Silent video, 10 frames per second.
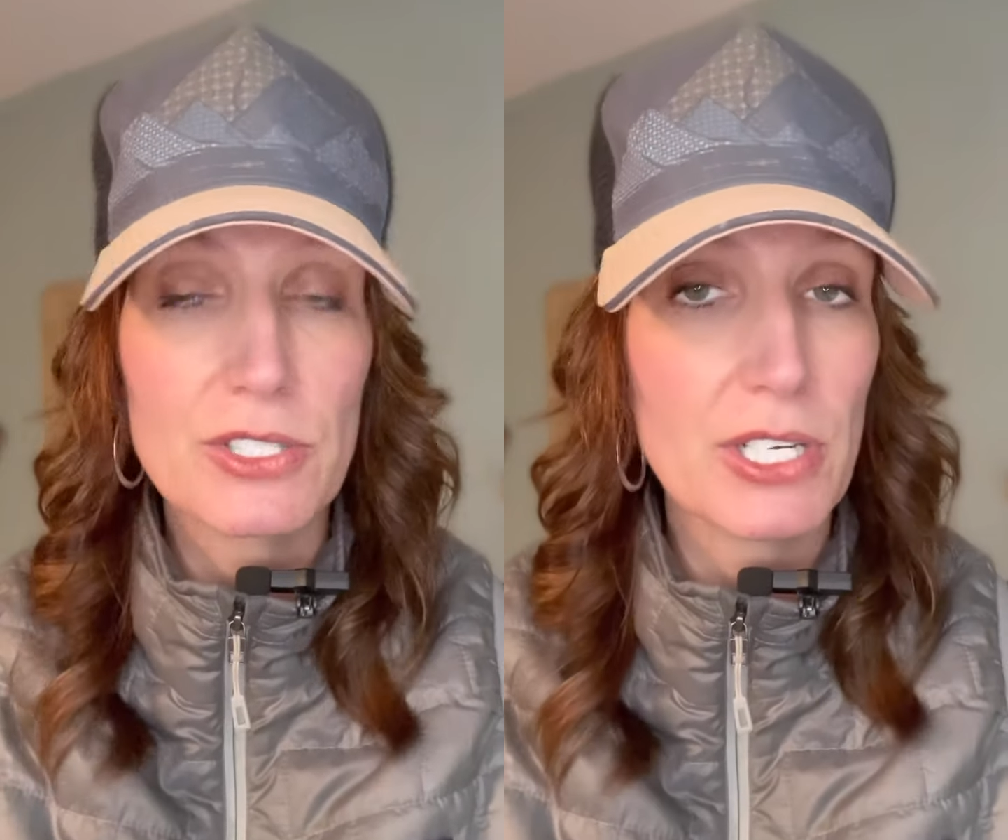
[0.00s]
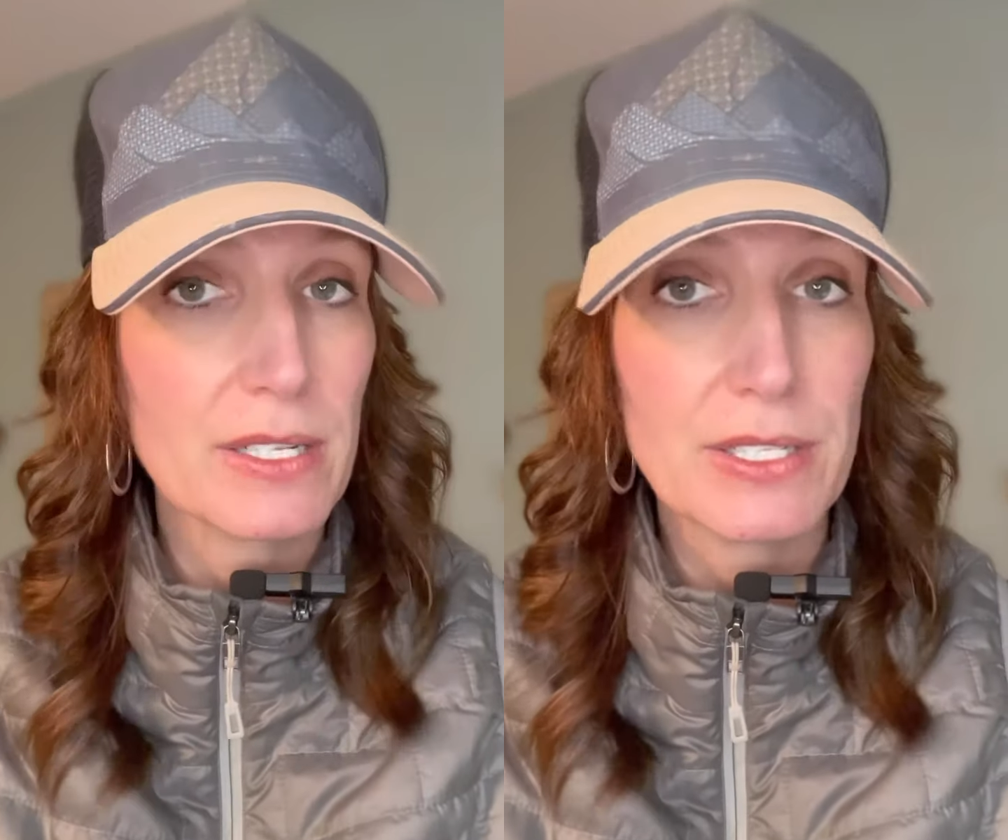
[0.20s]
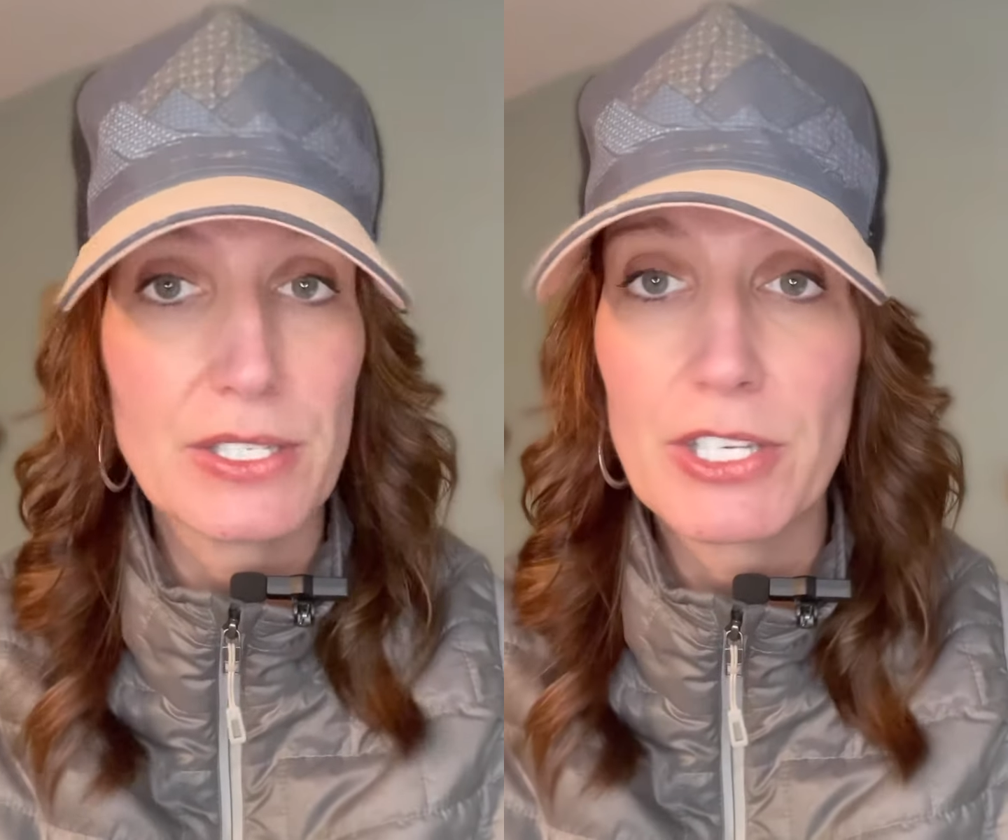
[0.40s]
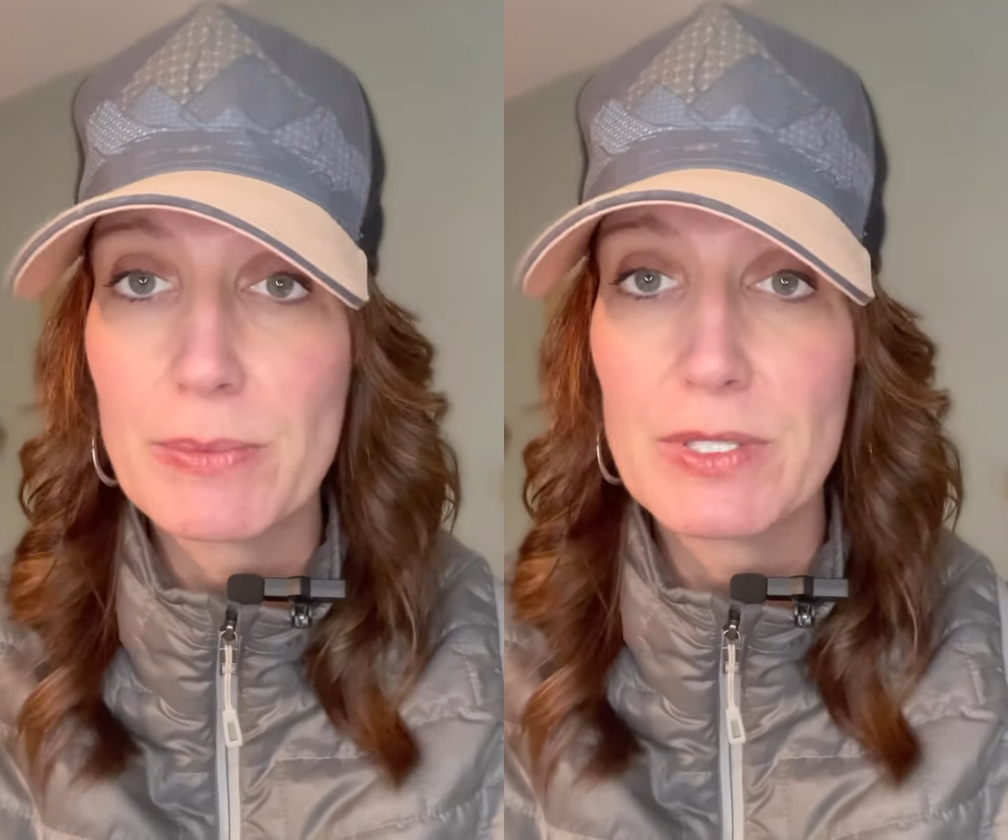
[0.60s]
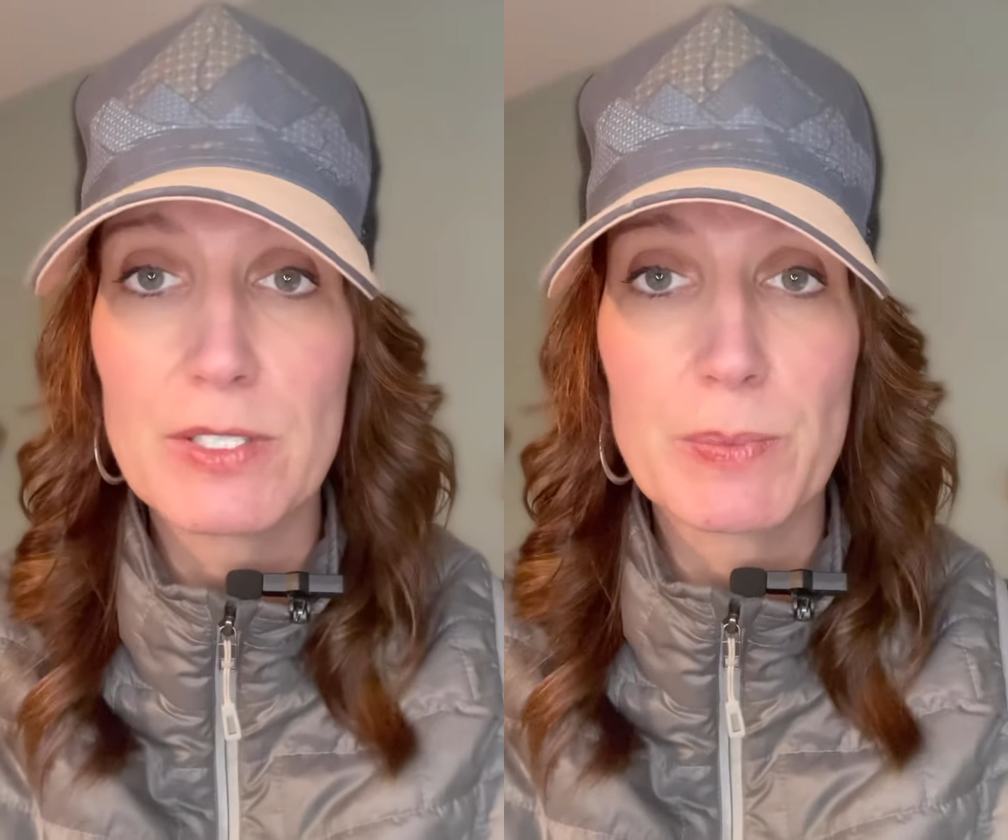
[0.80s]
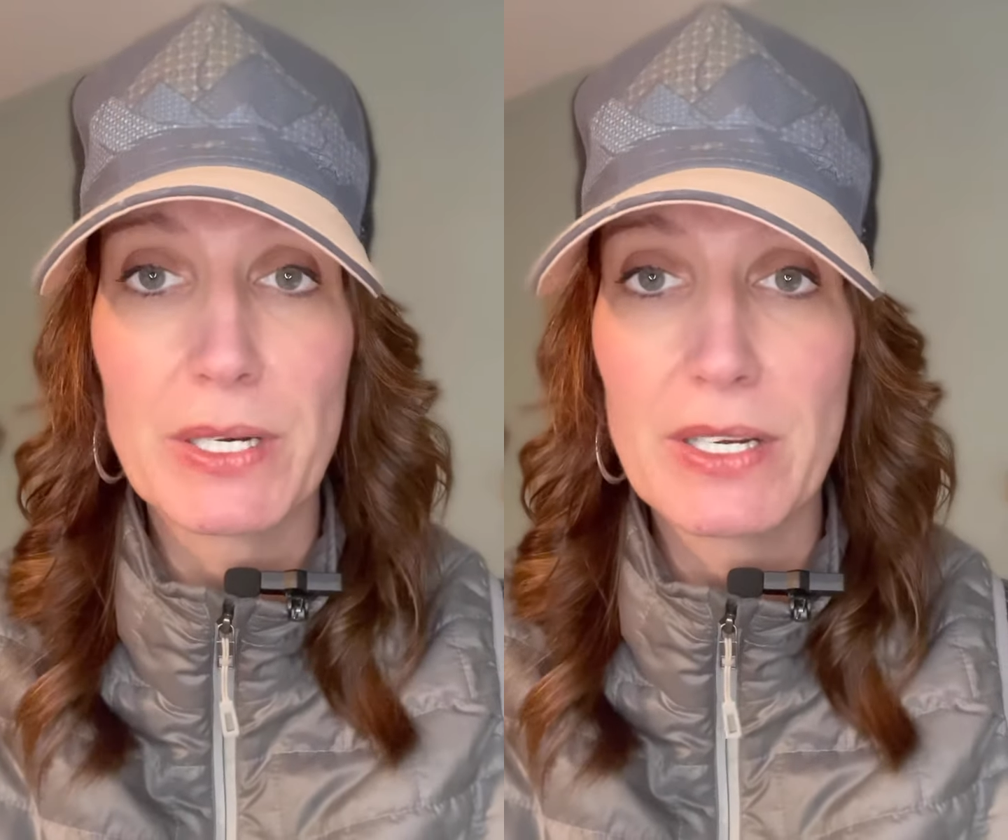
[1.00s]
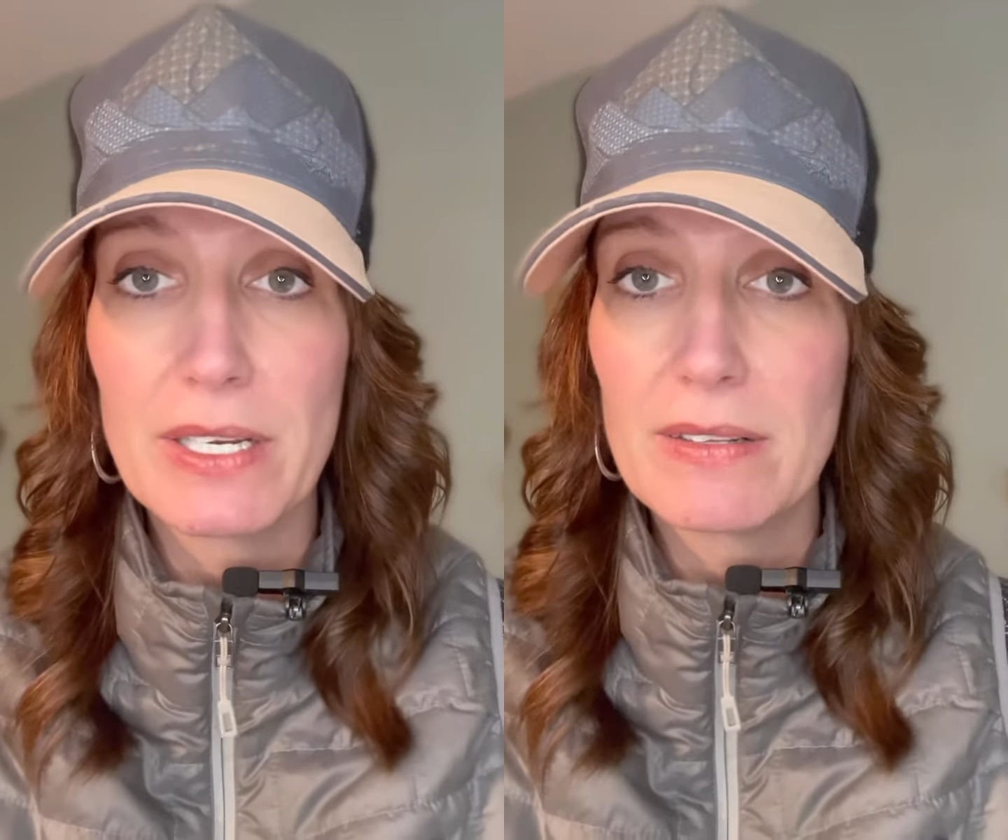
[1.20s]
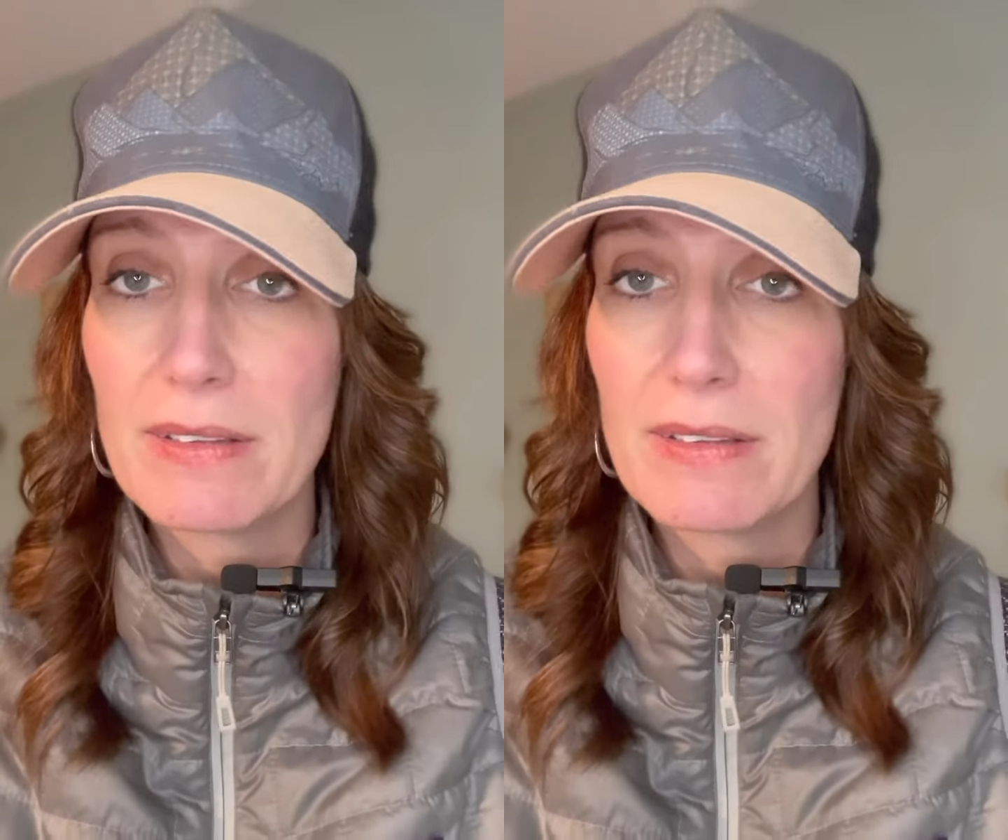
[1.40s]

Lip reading: channeling a human spirit,